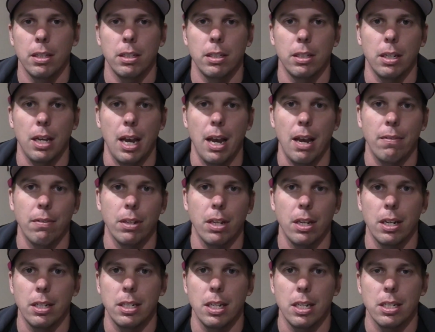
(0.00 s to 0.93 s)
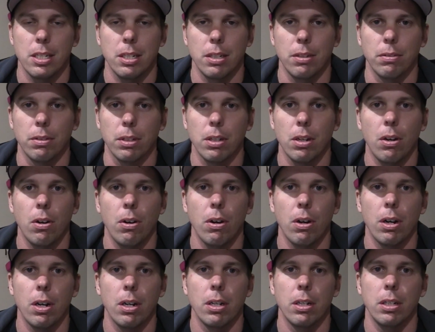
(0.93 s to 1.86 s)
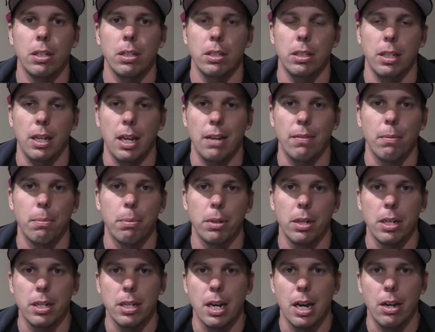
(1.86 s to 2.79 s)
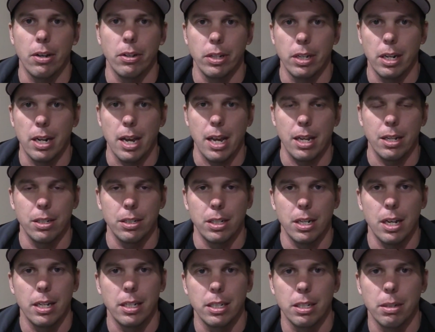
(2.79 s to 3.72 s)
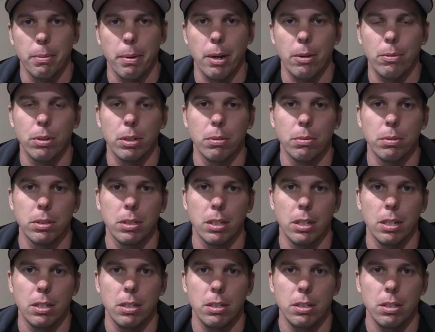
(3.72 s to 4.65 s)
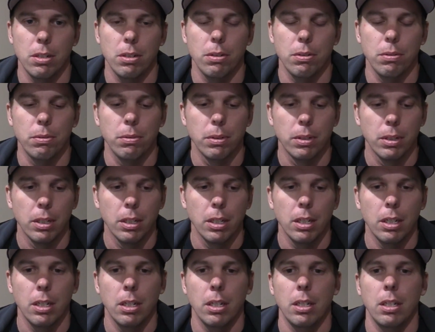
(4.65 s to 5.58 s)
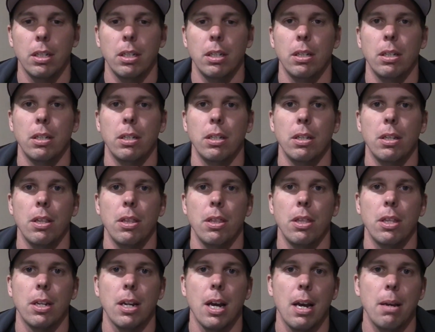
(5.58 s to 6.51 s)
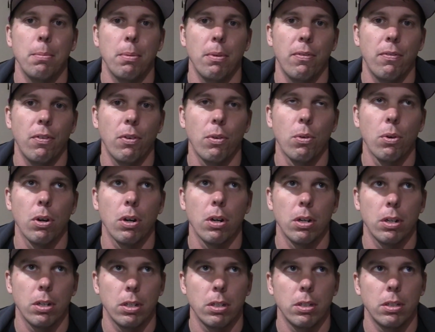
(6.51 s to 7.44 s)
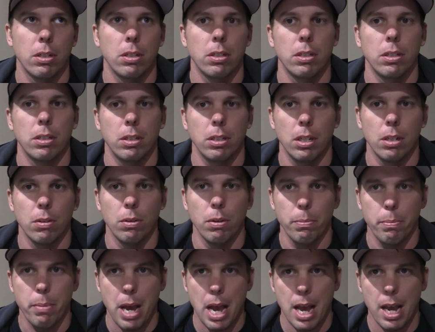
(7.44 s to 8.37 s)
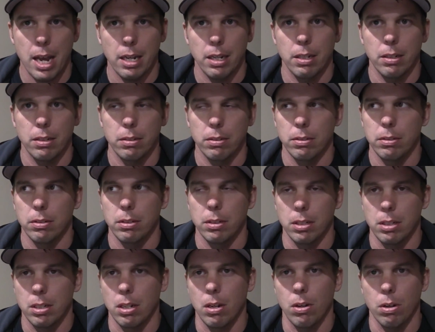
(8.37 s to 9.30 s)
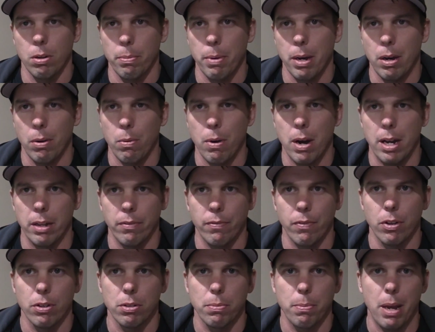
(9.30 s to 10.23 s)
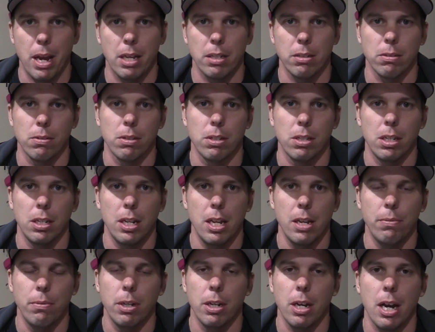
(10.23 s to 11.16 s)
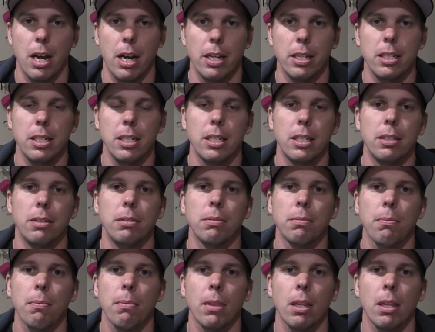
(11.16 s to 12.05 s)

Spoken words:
I have a lot of testing on the car. I have it pretty dialed in. I had a good idea about what it was going to do. The night before, going back to talk about why the first pass on Sunday went how it did.